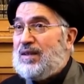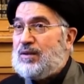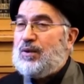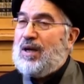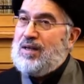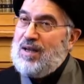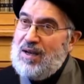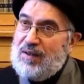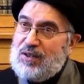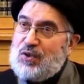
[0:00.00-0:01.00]
So
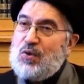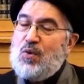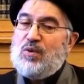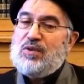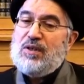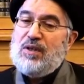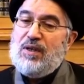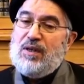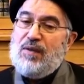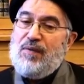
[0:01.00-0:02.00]
again, this shows
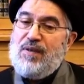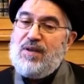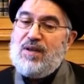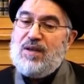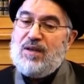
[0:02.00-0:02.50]
the